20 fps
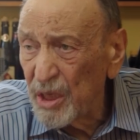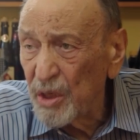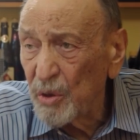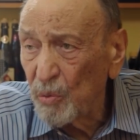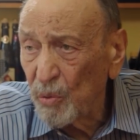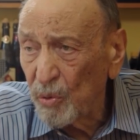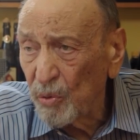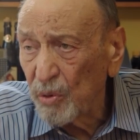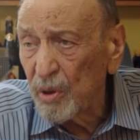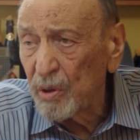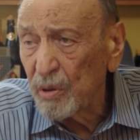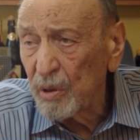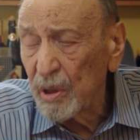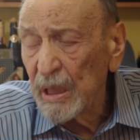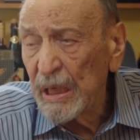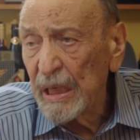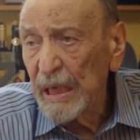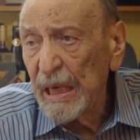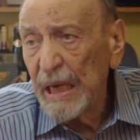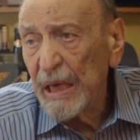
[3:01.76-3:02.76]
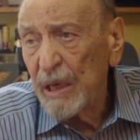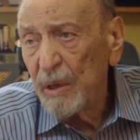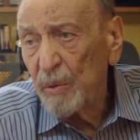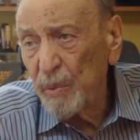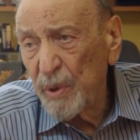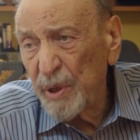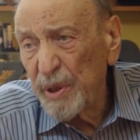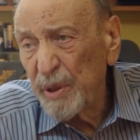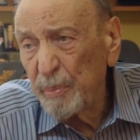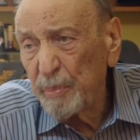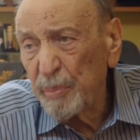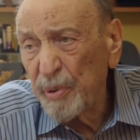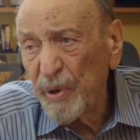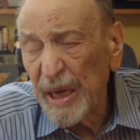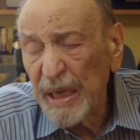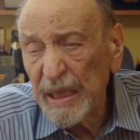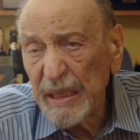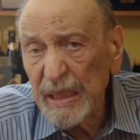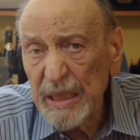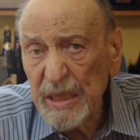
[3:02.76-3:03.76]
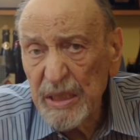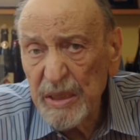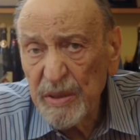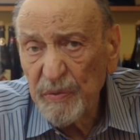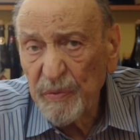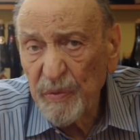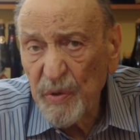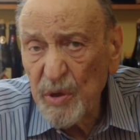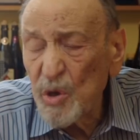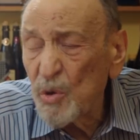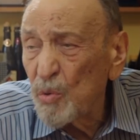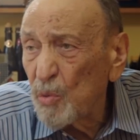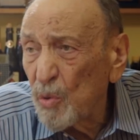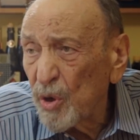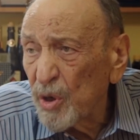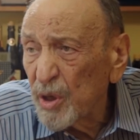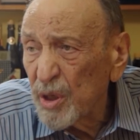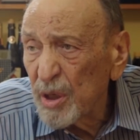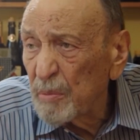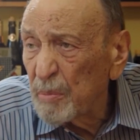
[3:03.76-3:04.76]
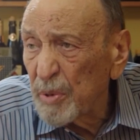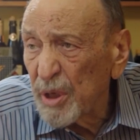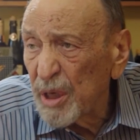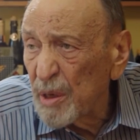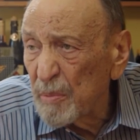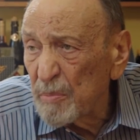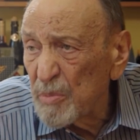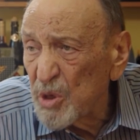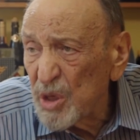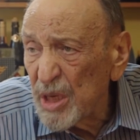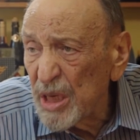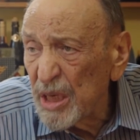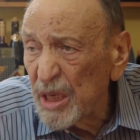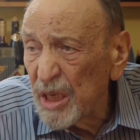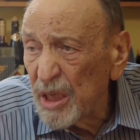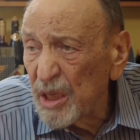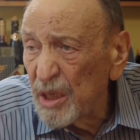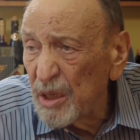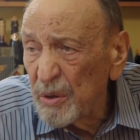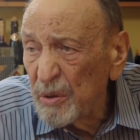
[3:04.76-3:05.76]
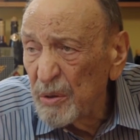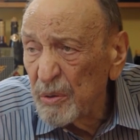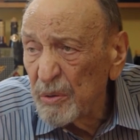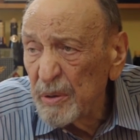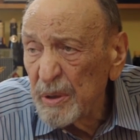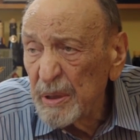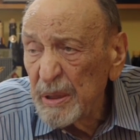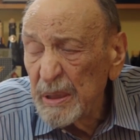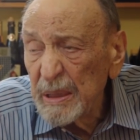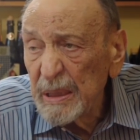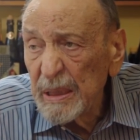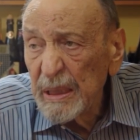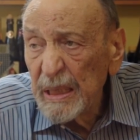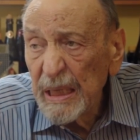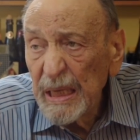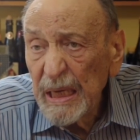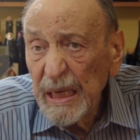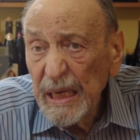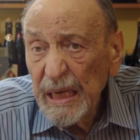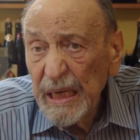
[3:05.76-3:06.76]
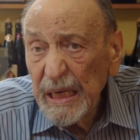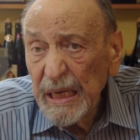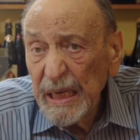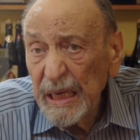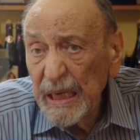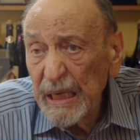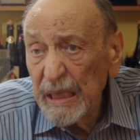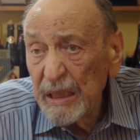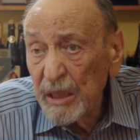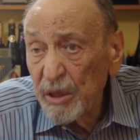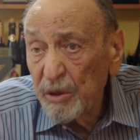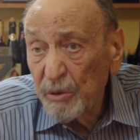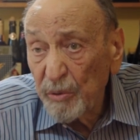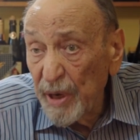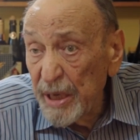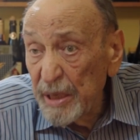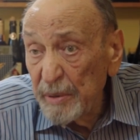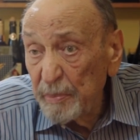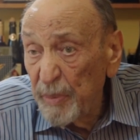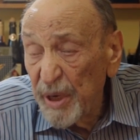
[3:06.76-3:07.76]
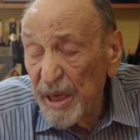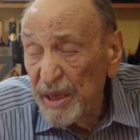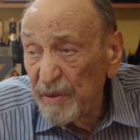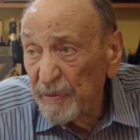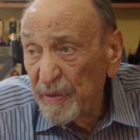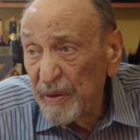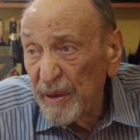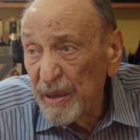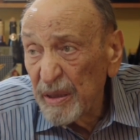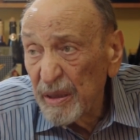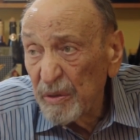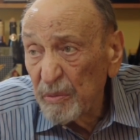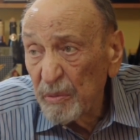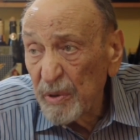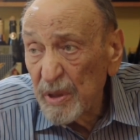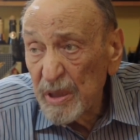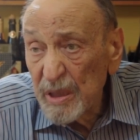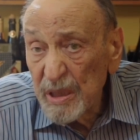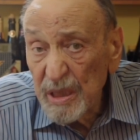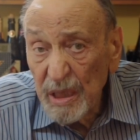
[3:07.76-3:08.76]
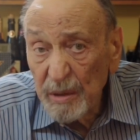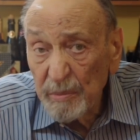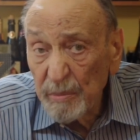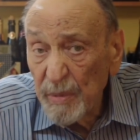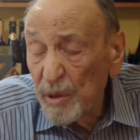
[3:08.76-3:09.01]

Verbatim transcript: in the world with a practice, for your work to become seen and known. And the great benefit was that